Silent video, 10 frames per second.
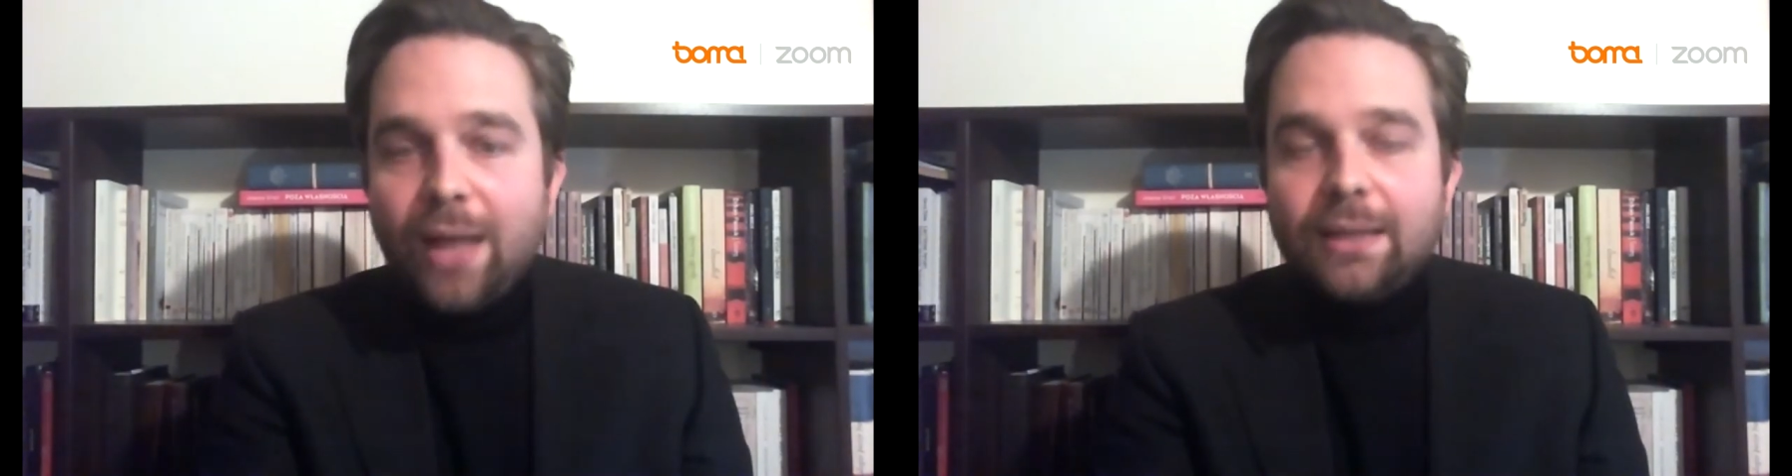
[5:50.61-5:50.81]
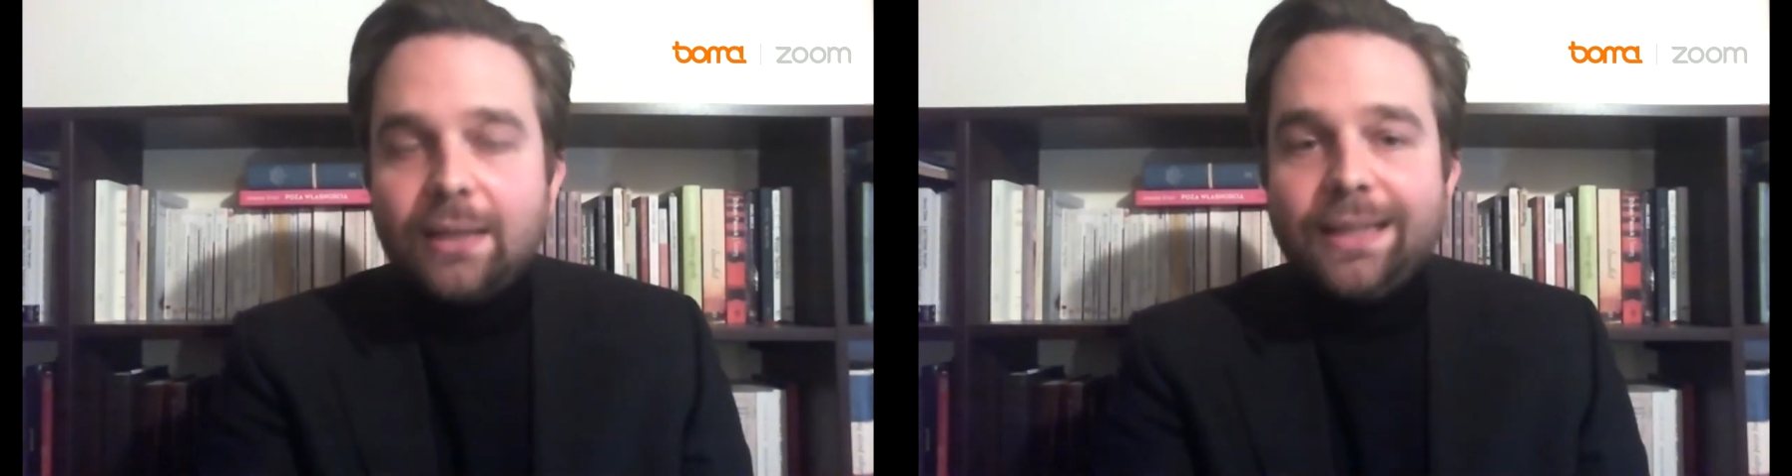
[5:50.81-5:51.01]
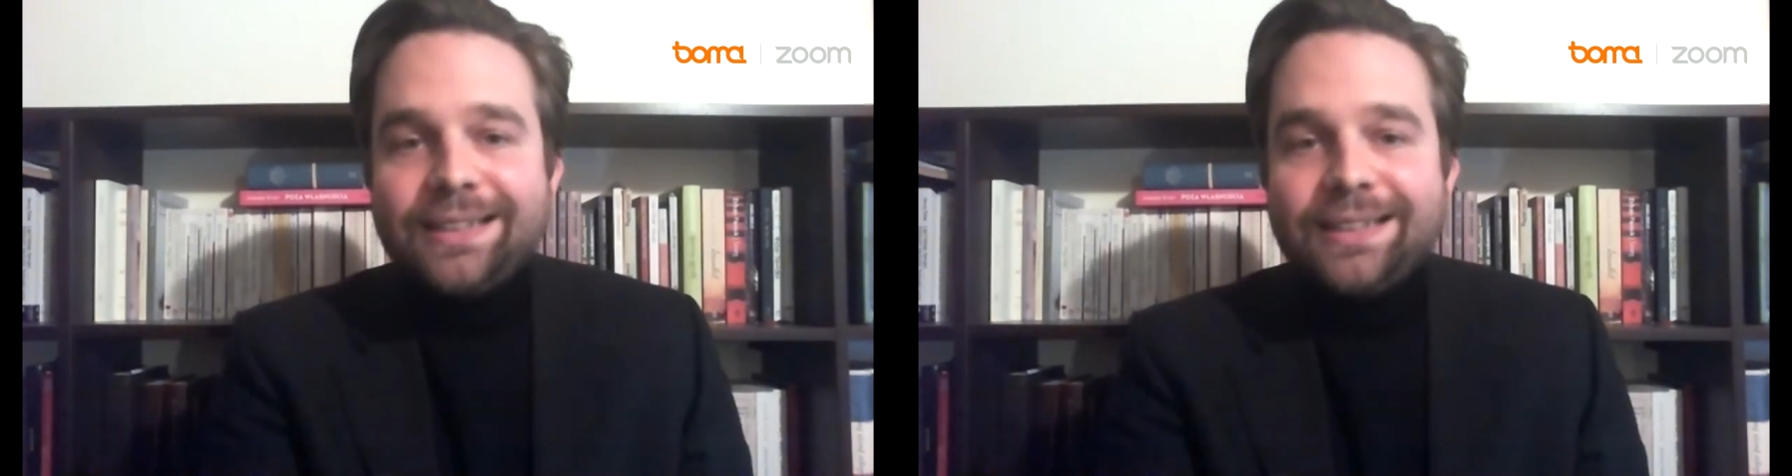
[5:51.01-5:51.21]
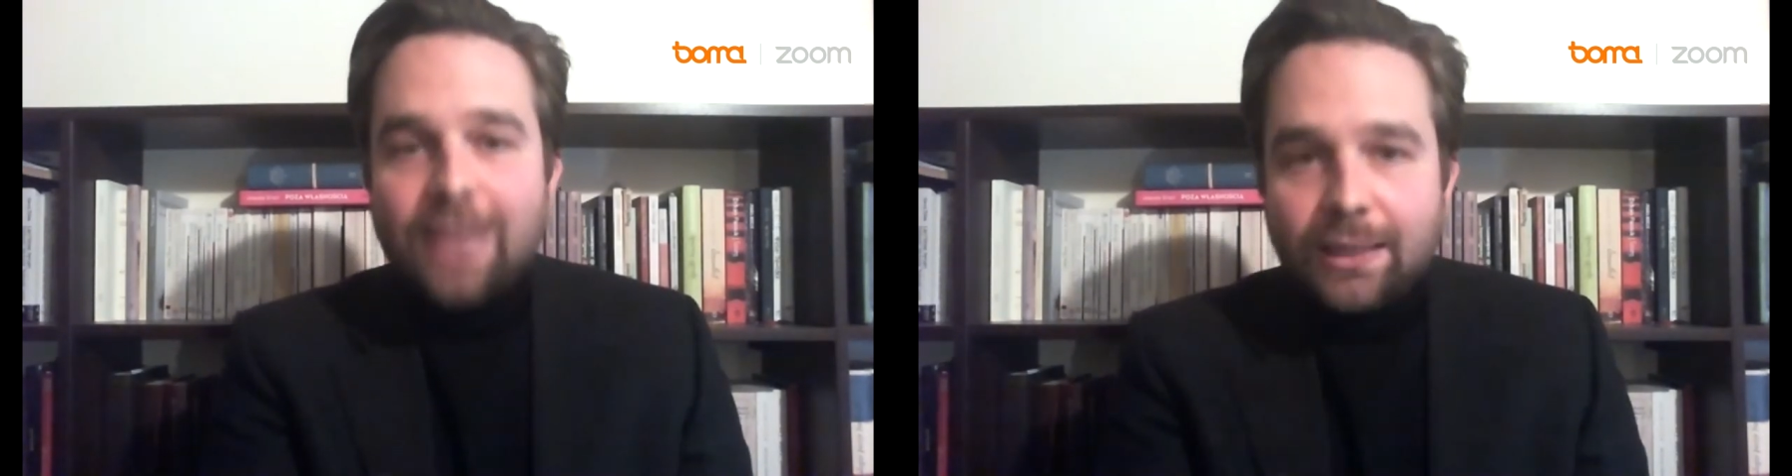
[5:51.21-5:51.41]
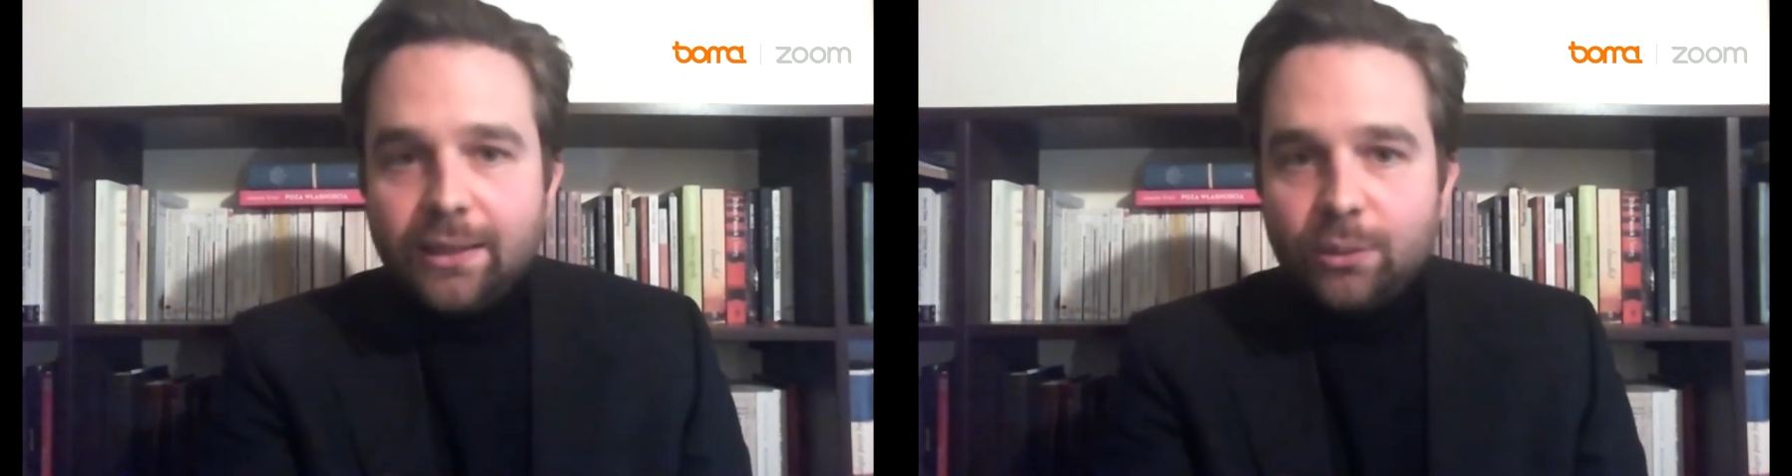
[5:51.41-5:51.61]
exactly
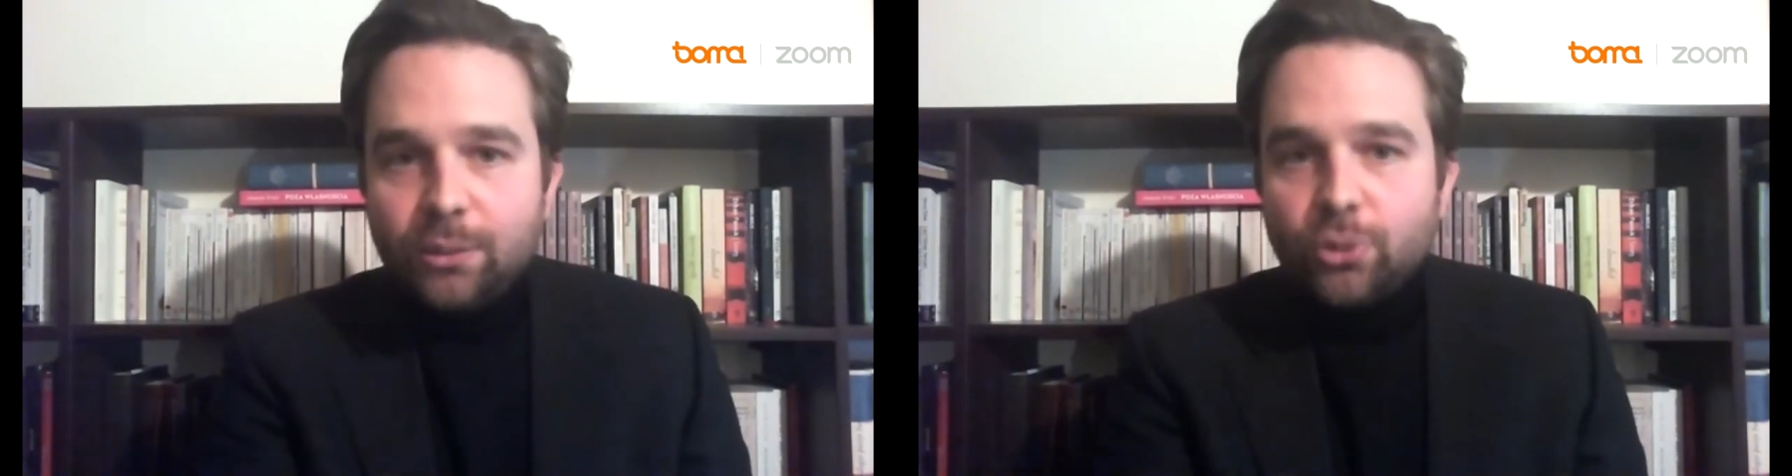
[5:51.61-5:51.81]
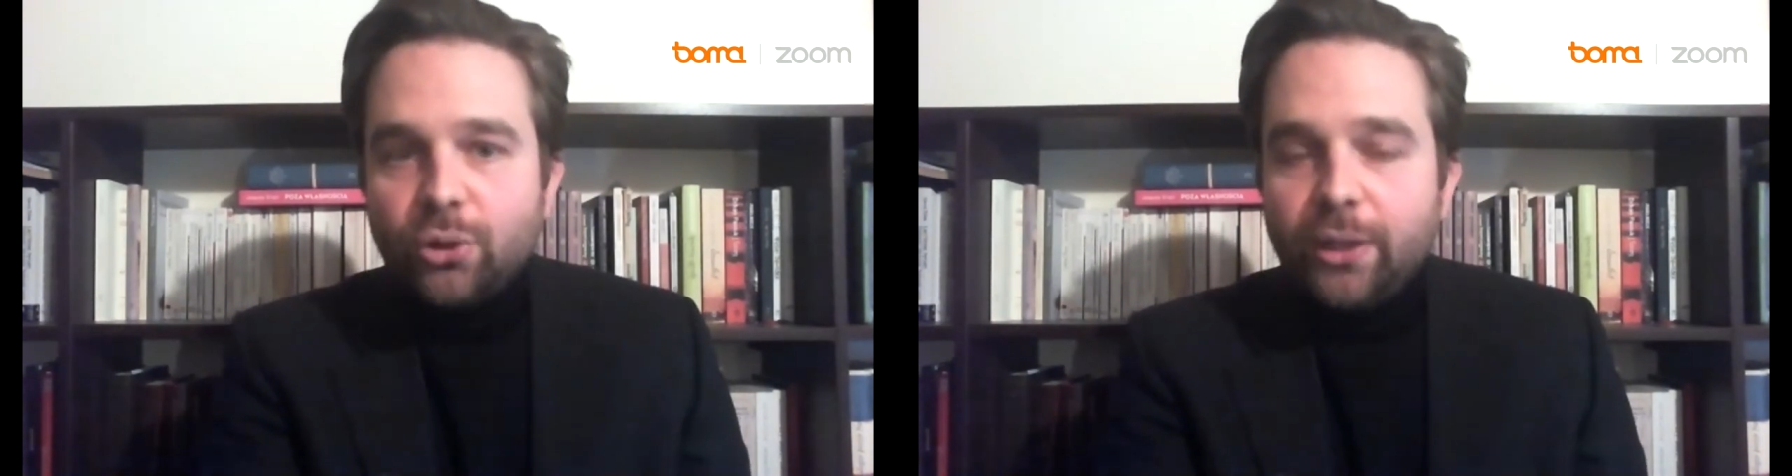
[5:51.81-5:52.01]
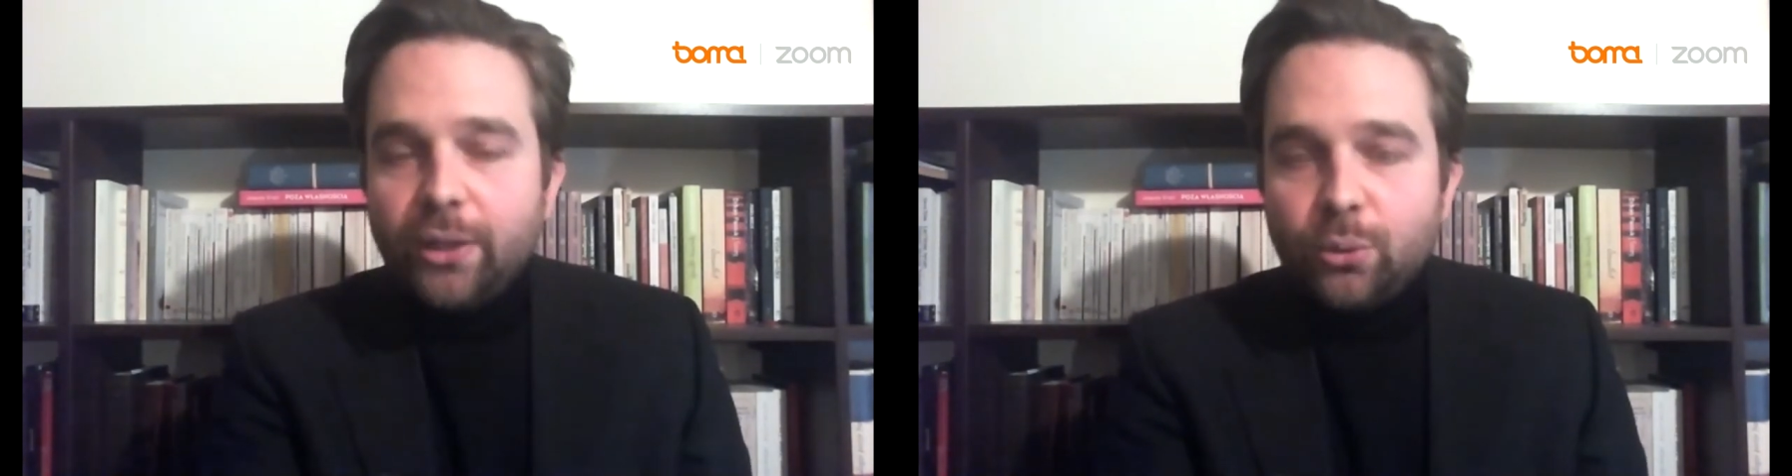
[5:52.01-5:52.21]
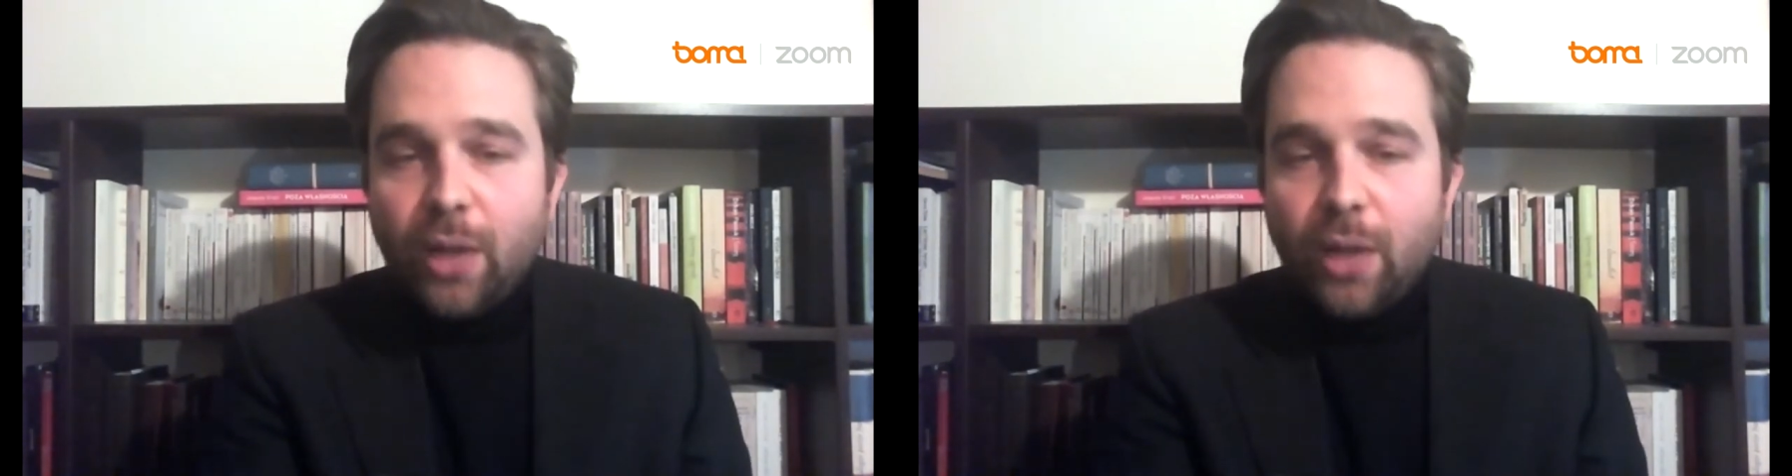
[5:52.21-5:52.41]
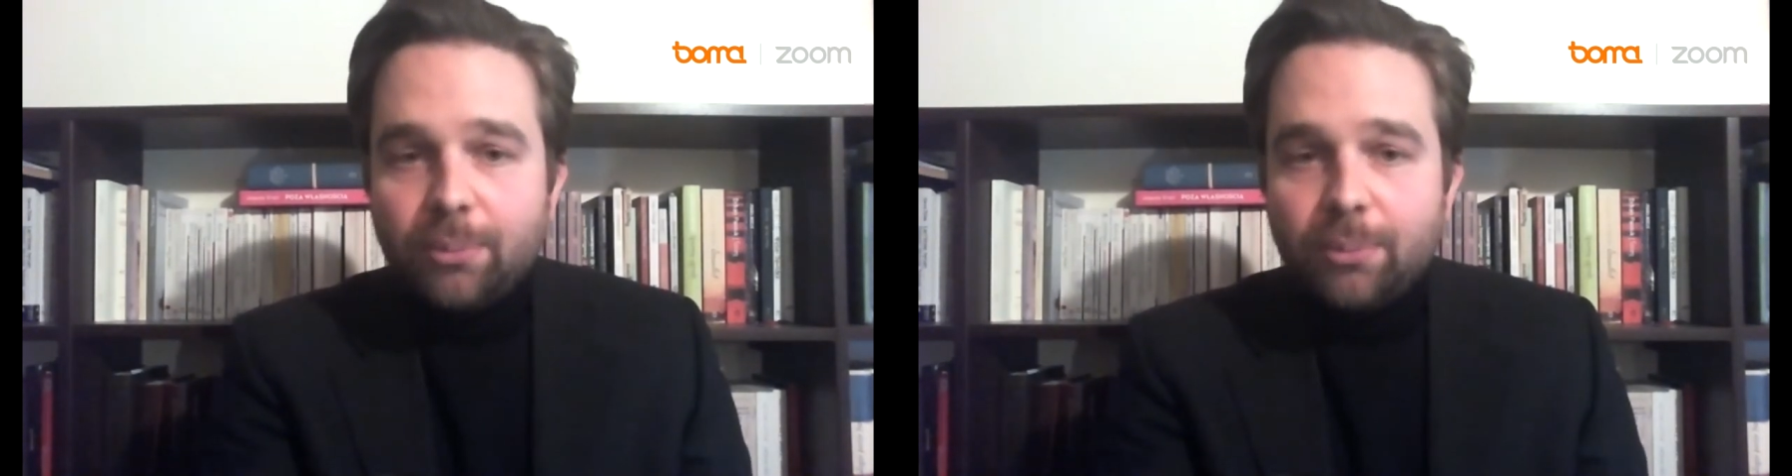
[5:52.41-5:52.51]
it was going to happen.